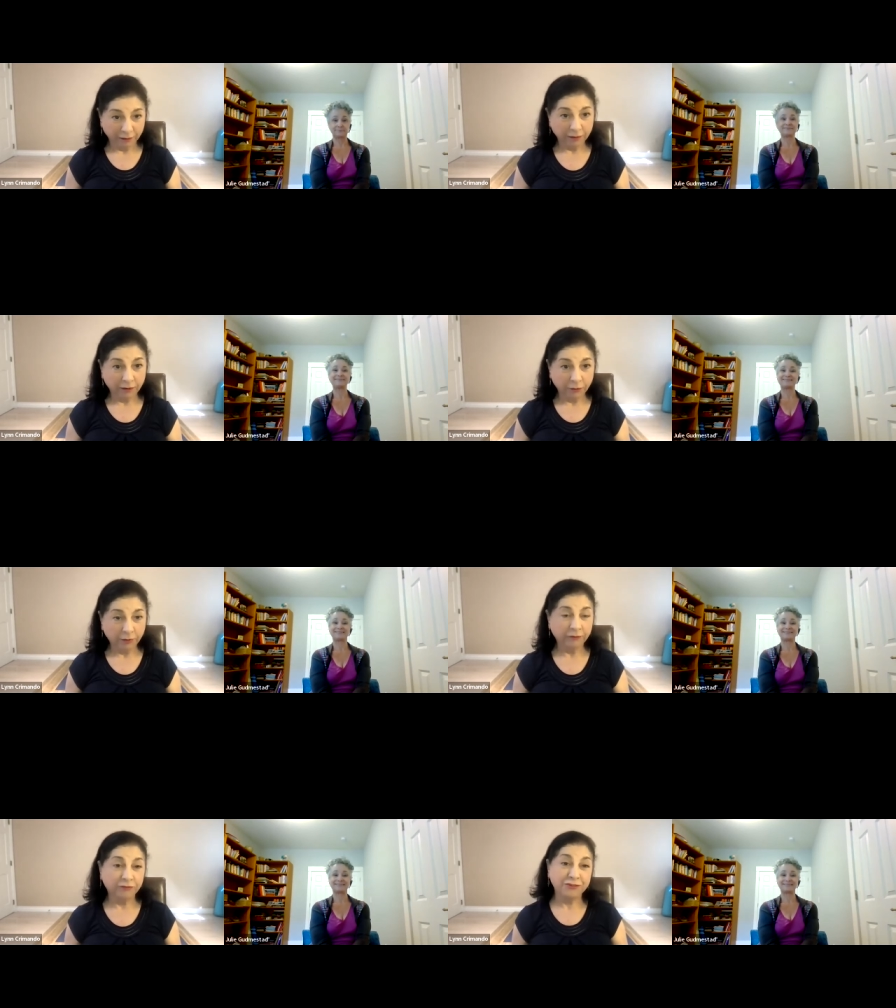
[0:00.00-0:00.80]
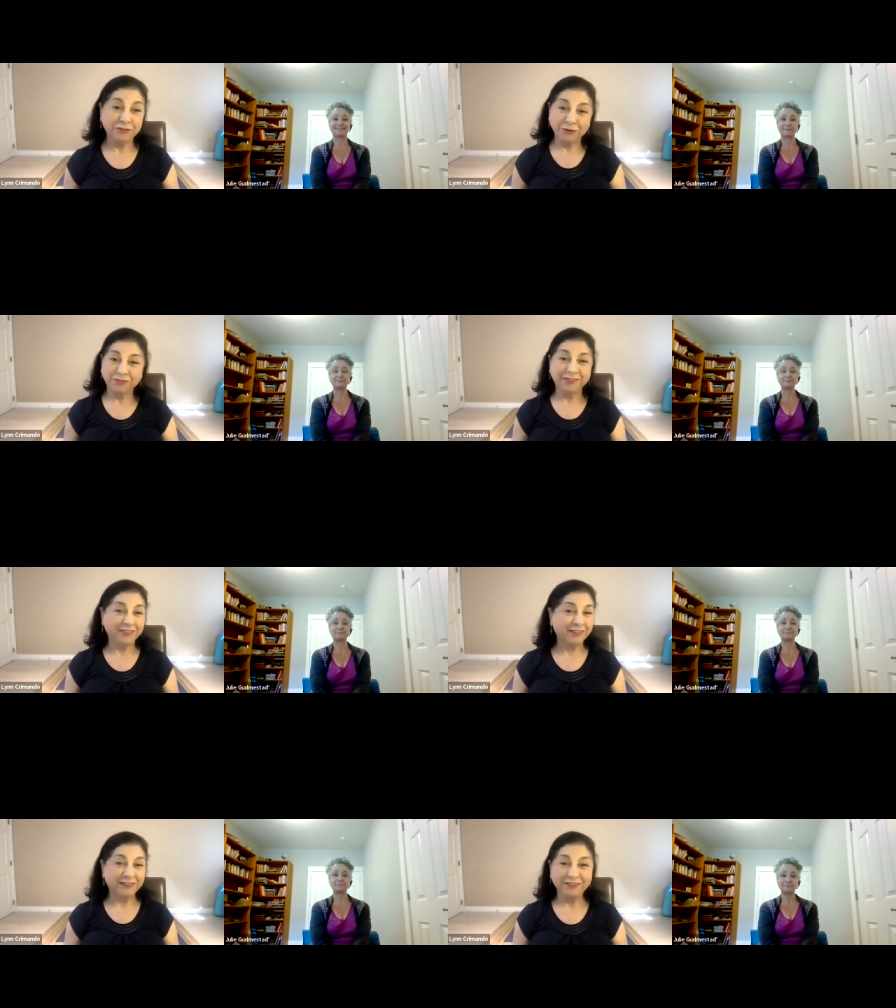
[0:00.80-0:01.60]
you have
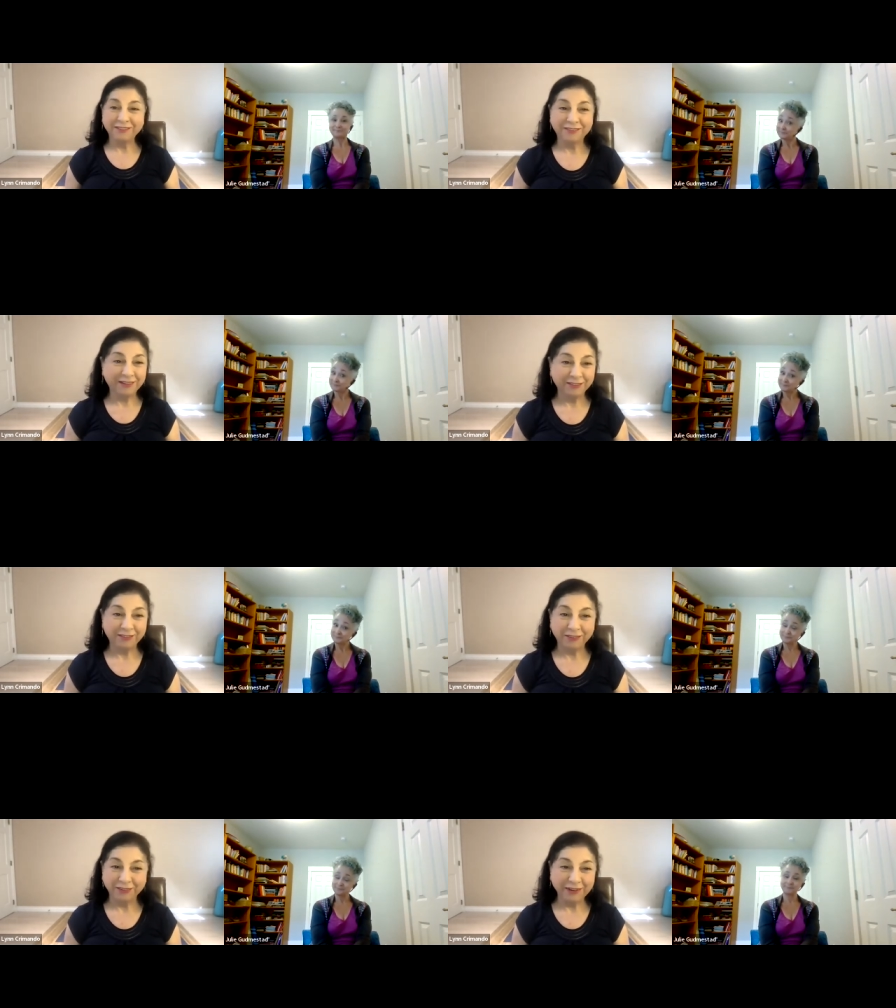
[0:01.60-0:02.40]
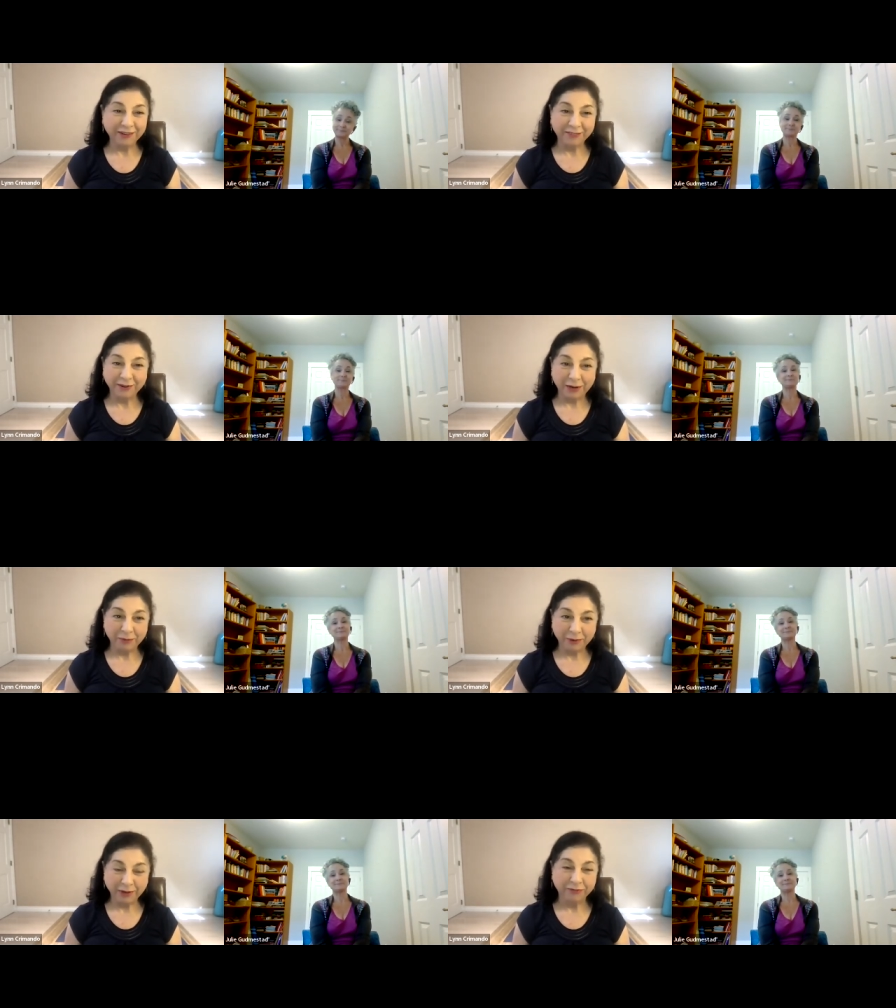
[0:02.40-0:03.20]
chosen this as your next
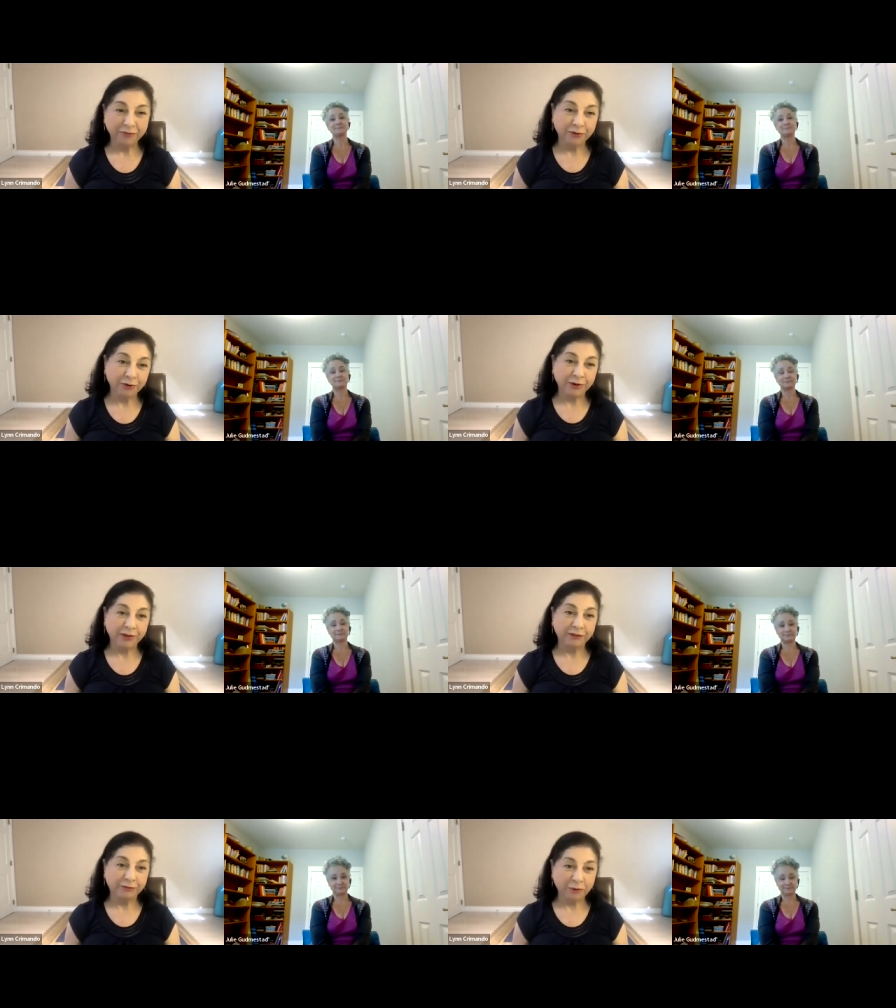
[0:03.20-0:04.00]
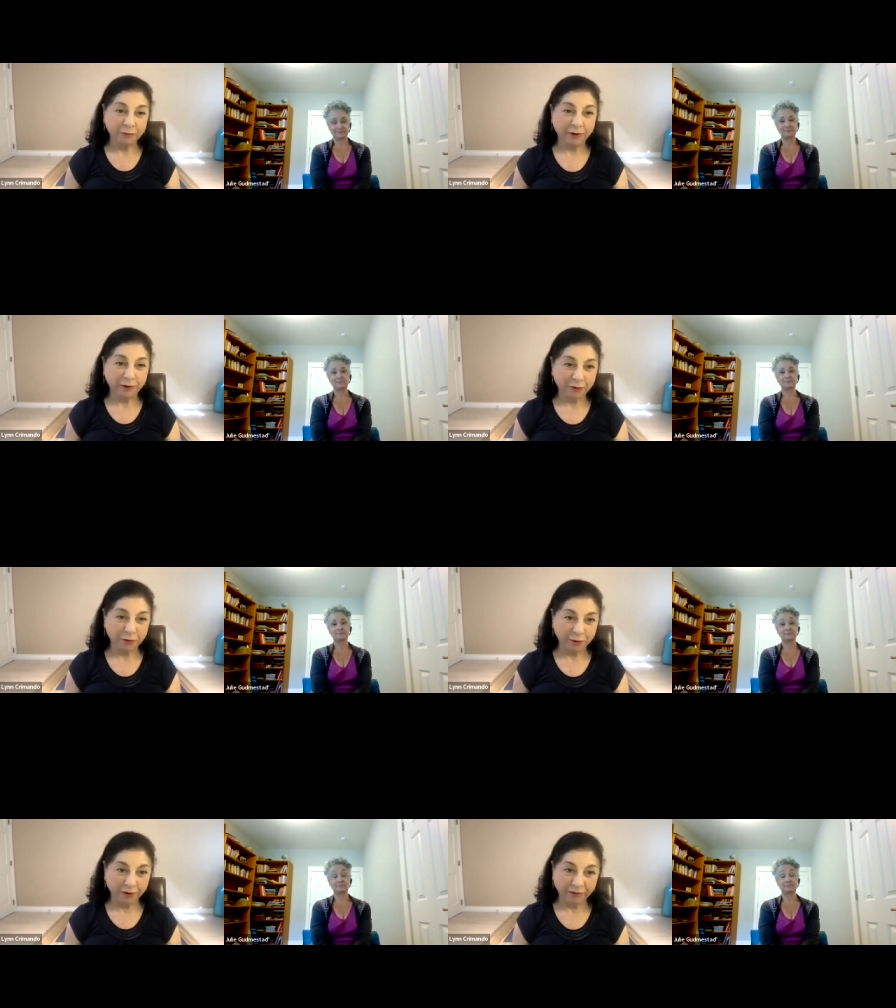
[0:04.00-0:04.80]
topic for a three-part
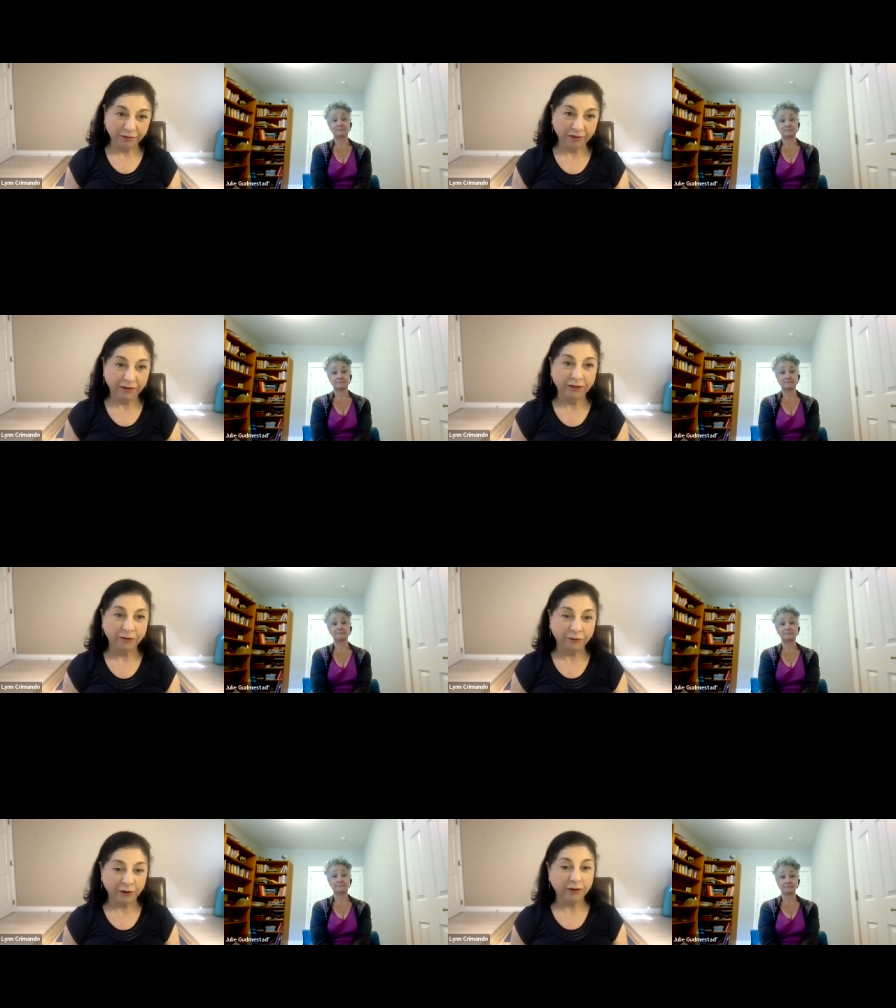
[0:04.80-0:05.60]
course, and you are